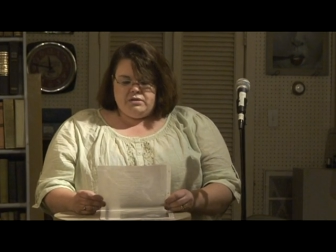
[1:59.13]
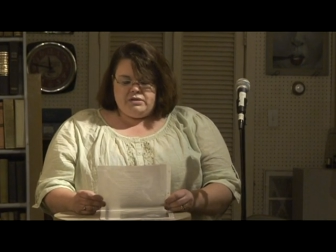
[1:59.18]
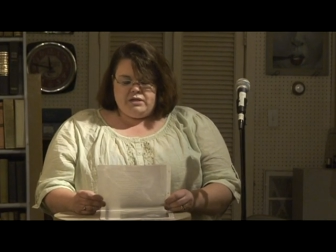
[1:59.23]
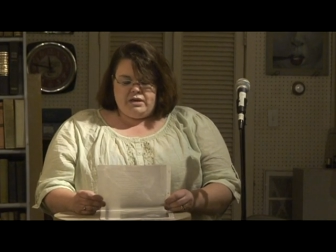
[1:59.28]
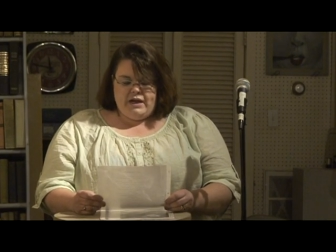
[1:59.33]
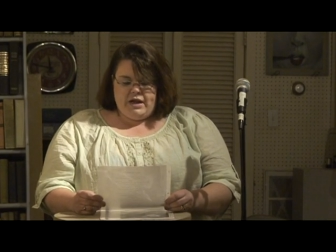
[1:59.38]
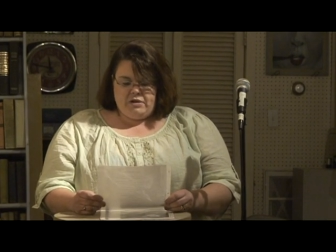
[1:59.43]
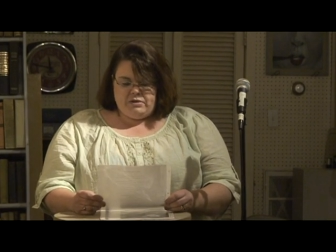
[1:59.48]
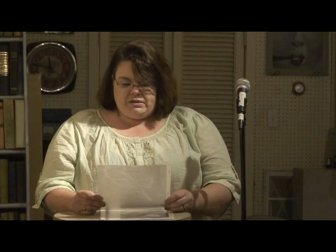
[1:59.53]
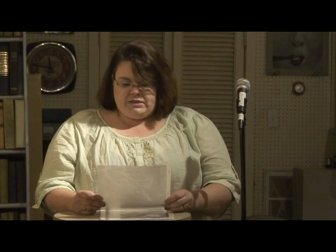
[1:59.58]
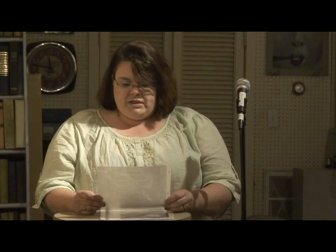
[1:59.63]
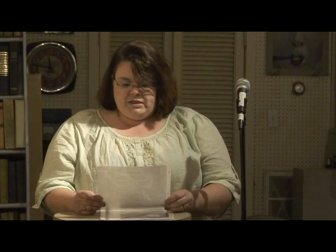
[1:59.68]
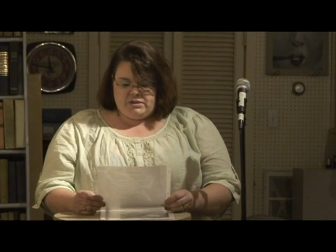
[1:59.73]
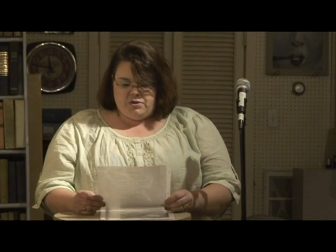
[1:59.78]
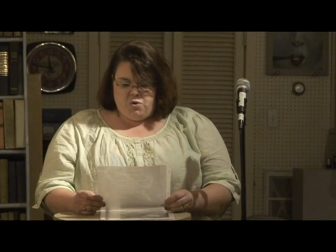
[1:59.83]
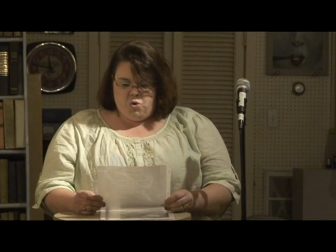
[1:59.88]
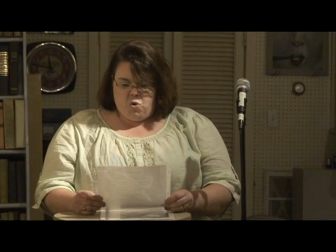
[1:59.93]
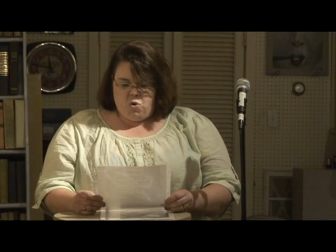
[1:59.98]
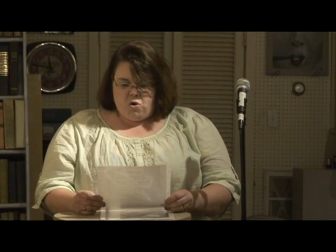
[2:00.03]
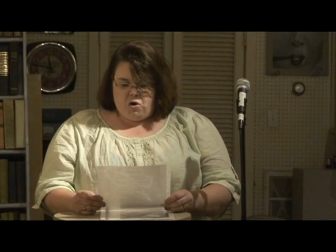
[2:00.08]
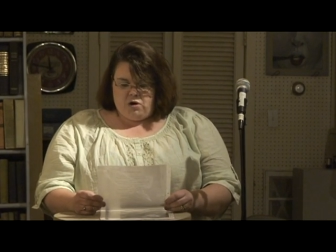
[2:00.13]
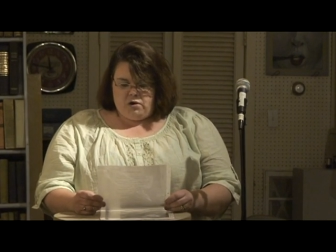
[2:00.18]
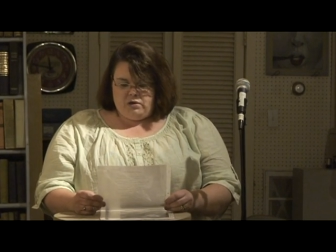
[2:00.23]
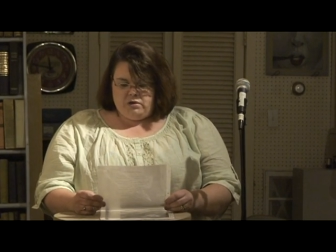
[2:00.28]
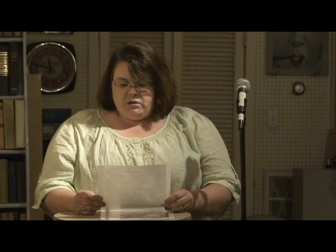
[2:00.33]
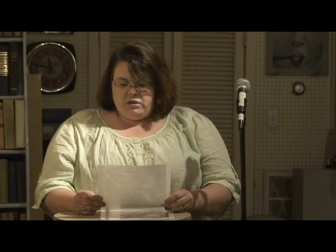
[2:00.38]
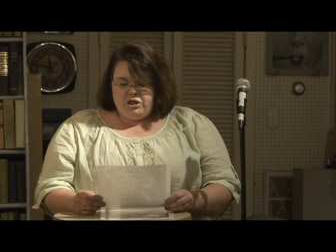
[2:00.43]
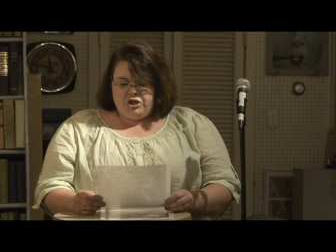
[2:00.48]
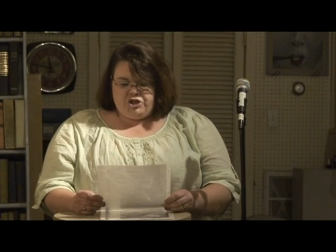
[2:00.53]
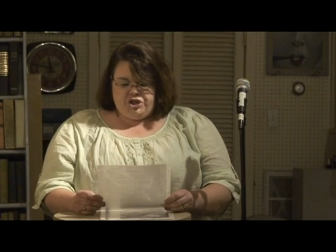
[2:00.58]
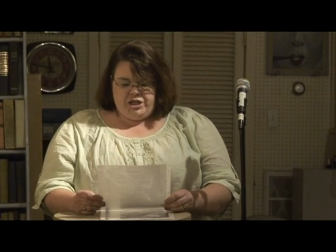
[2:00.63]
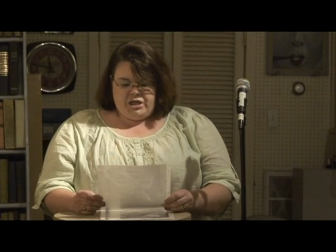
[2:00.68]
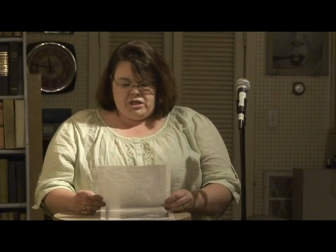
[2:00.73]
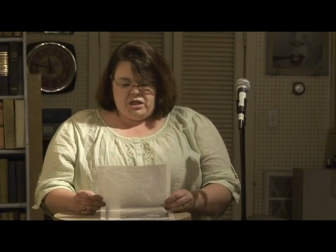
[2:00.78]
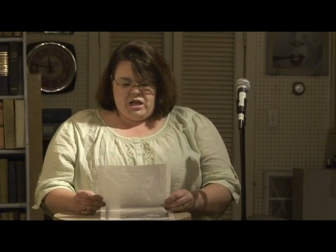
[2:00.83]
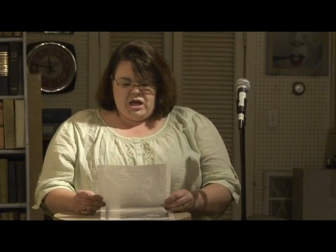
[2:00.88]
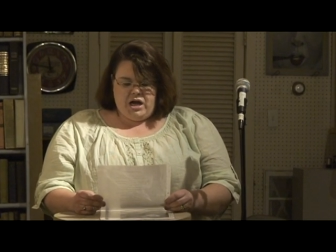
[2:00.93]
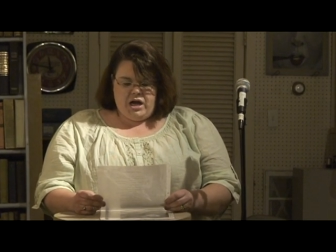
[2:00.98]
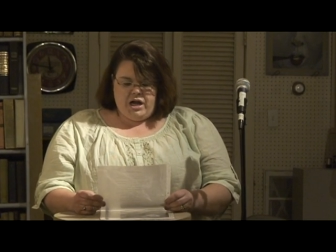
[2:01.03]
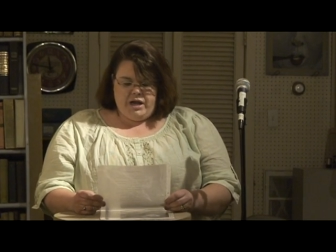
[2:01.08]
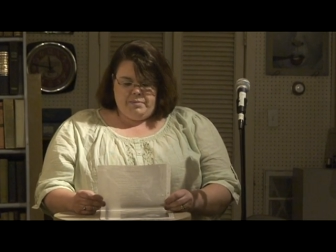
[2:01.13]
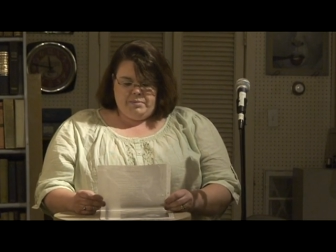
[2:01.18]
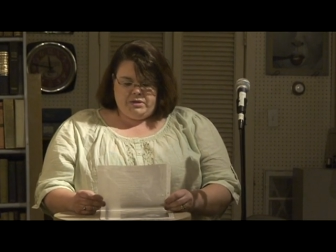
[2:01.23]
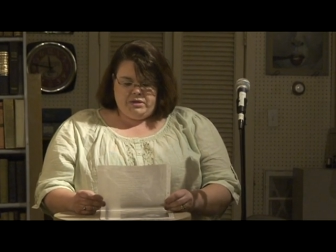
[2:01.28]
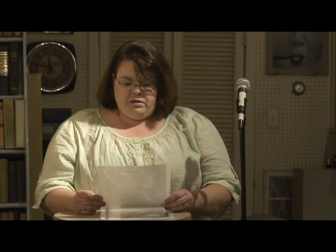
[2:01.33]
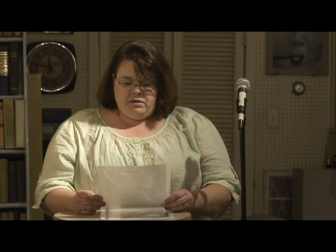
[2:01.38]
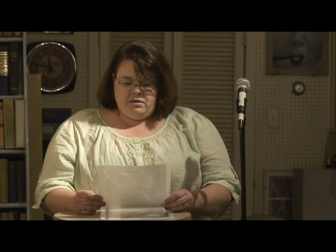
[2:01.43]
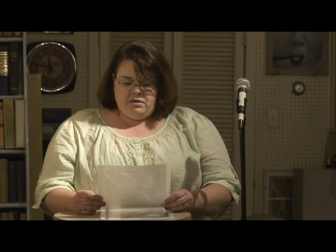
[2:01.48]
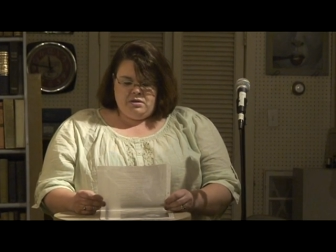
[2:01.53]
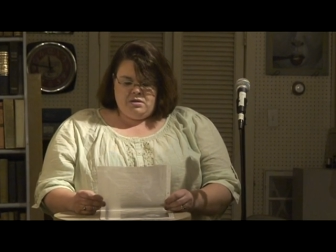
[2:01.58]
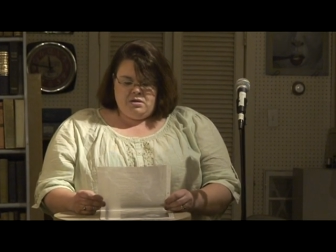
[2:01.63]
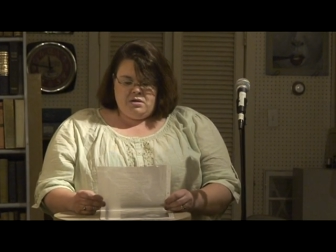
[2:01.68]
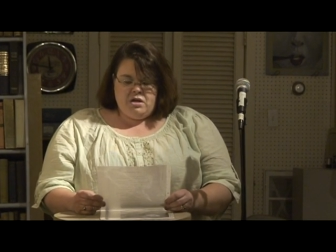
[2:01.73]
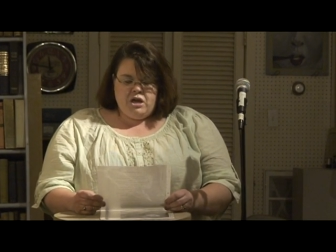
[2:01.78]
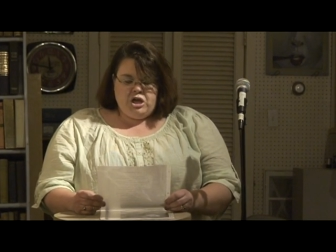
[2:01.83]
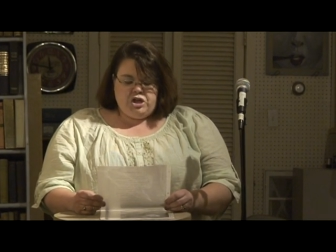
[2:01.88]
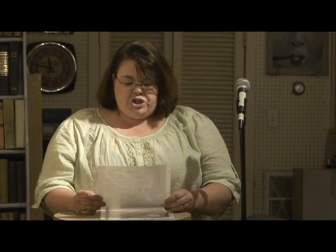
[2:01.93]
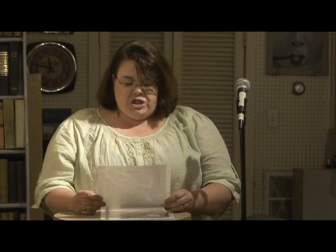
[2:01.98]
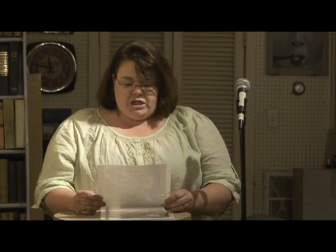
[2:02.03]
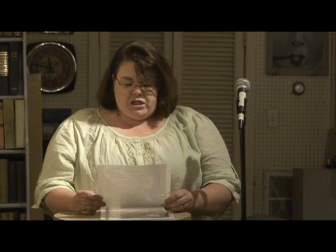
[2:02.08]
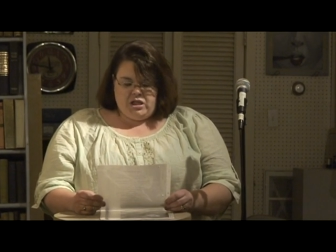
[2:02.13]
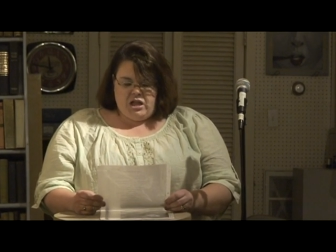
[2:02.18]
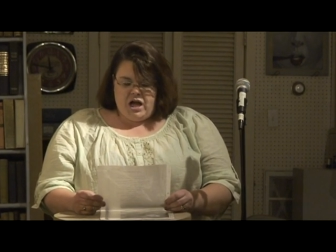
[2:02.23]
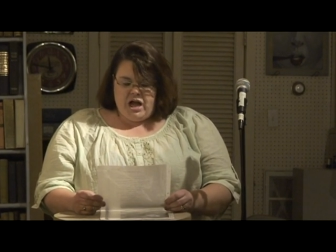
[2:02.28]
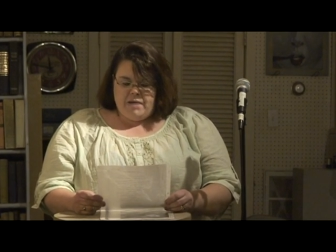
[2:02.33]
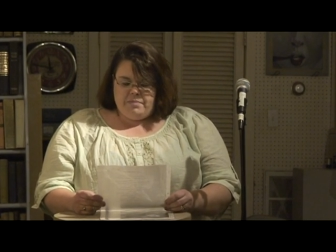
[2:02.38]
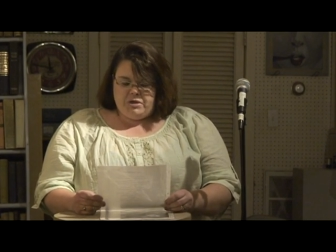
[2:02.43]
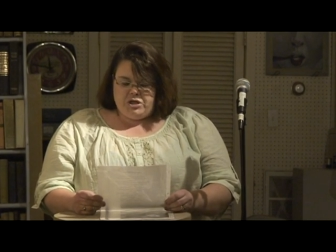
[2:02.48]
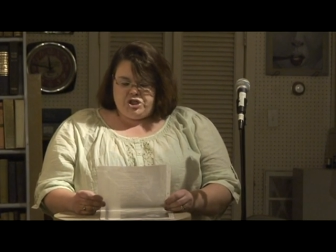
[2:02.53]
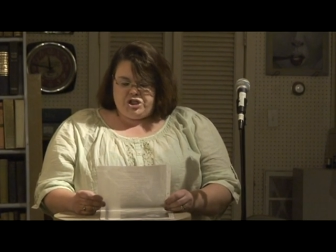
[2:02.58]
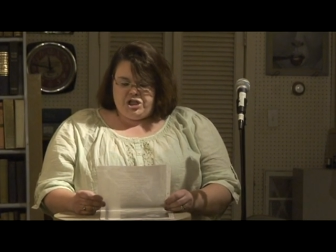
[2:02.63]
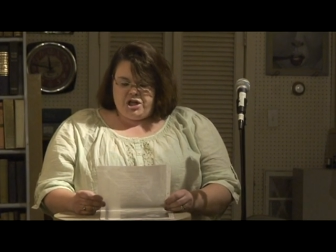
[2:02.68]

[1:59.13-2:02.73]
denounced as a whore, she climbed. She climbed and